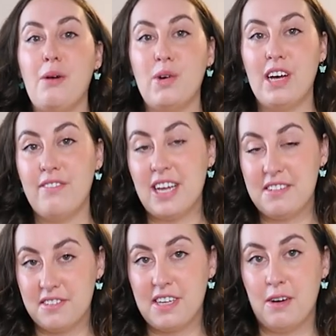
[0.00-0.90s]
I will have that
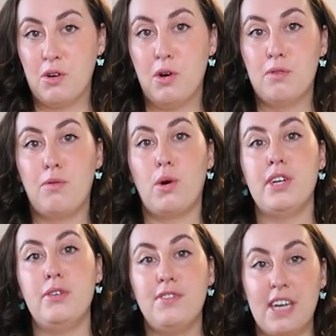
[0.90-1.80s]
discount code for
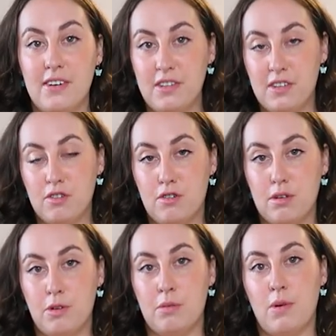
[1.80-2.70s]
you down in the
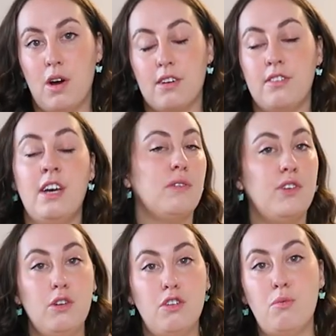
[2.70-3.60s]
description box. So if
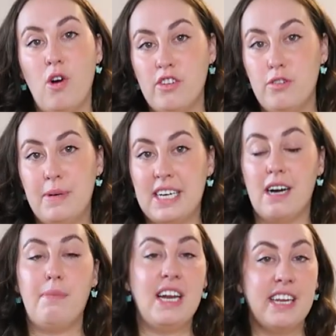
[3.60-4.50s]
you do want to pick
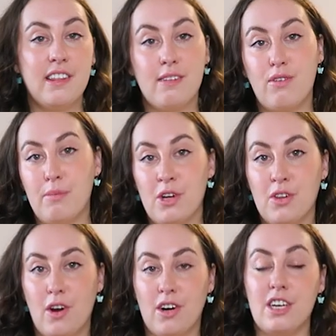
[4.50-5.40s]
up anything from
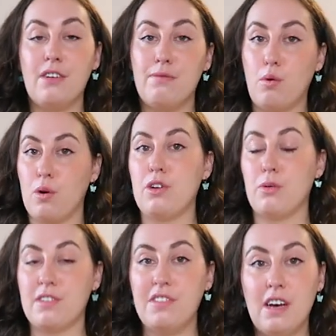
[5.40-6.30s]
Halara for
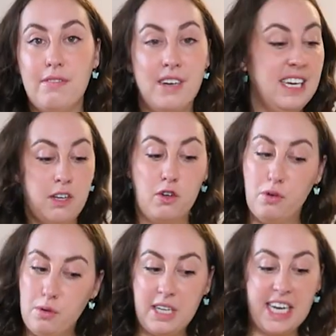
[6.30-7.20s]
yourself,
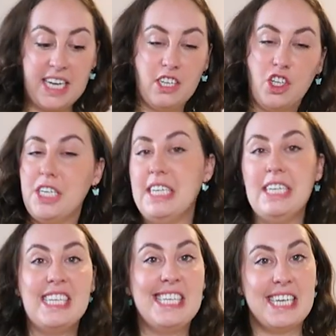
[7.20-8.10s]
including any
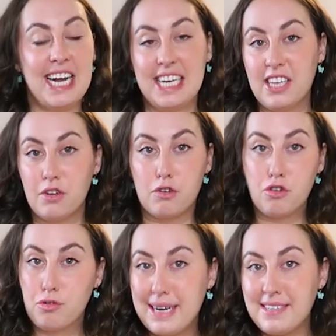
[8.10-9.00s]
jeans, any little
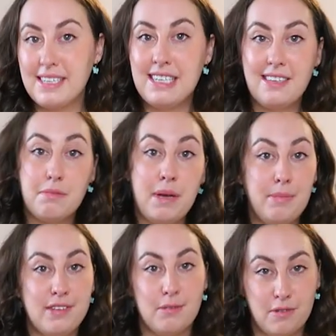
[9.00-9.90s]
dresses,
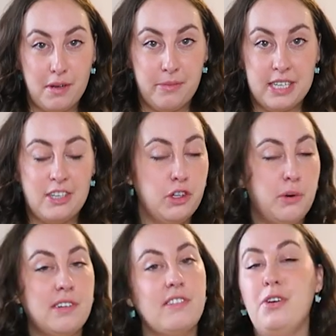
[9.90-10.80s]
maybe some summery
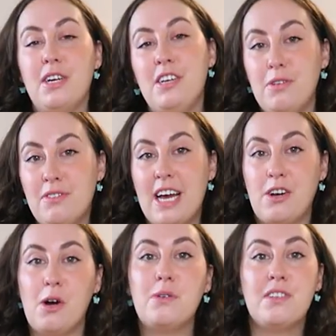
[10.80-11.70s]
shorts, you can use that
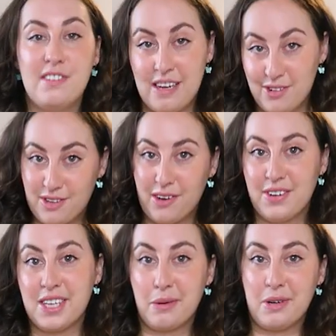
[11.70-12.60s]
code to save yourself a
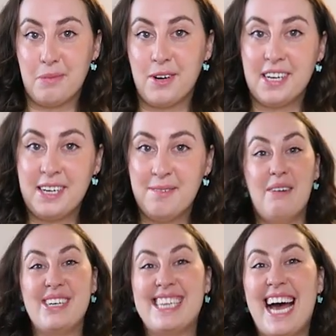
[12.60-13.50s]
little bit of money. And
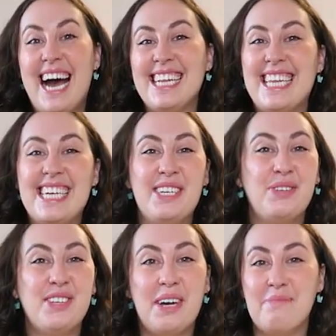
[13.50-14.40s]
with that, thank you
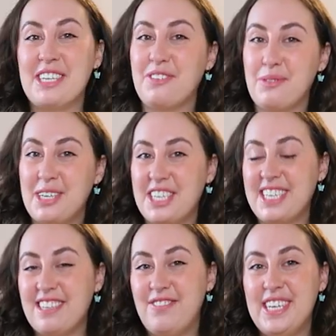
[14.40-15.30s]
so much for watching
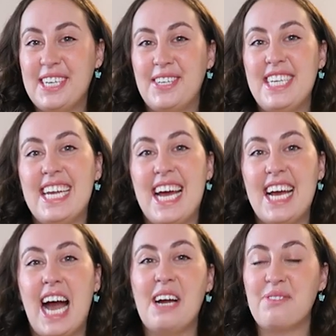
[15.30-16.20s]
this video
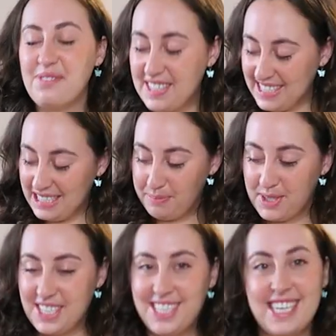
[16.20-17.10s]
today. I really
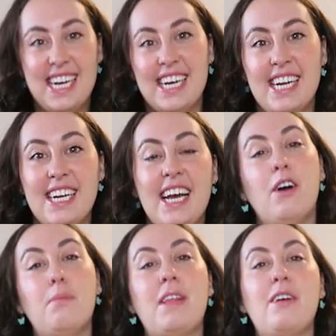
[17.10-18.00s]
appreciate it. I
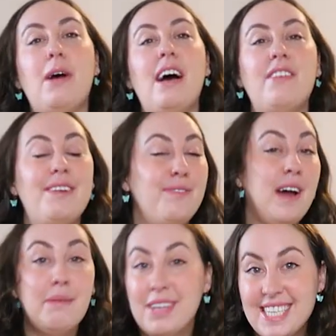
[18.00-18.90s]
hope that you have a
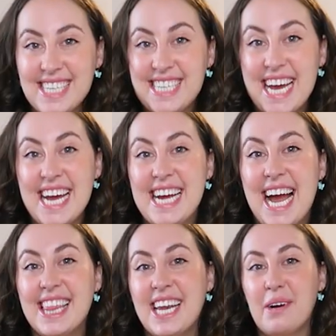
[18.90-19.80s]
fabulous day
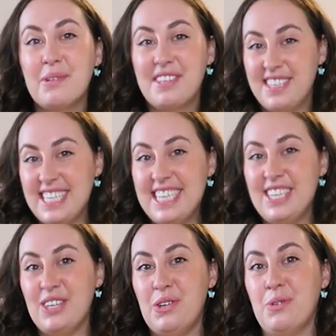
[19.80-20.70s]
and that I will see
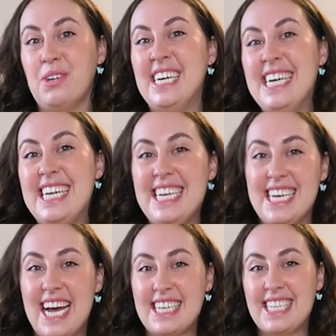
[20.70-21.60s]
you
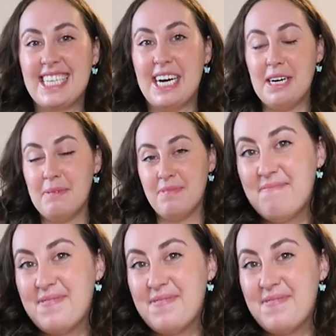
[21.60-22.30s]
next time.